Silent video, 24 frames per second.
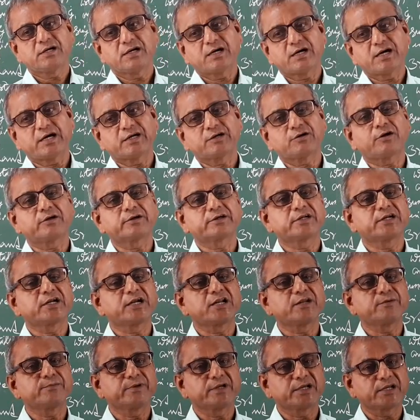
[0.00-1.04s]
and
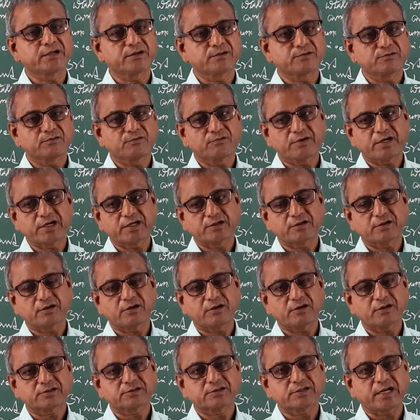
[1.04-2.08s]
ordinary men were
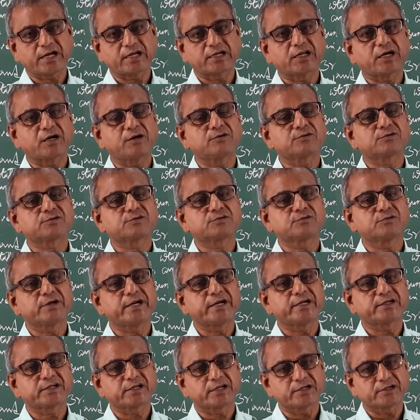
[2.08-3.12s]
not allowed to
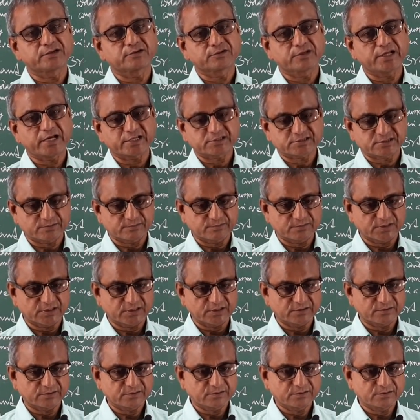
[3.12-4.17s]
enter into the assembly.
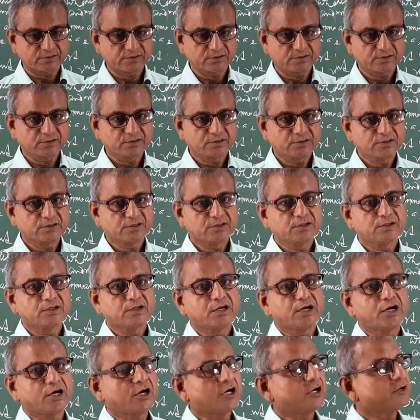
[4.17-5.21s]

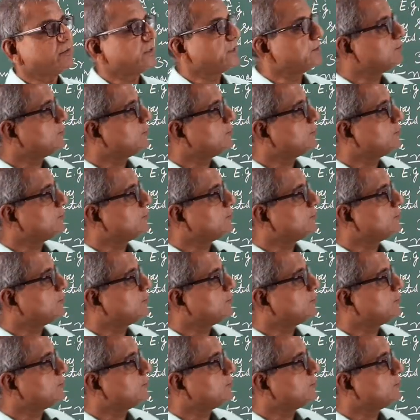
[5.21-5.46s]
However,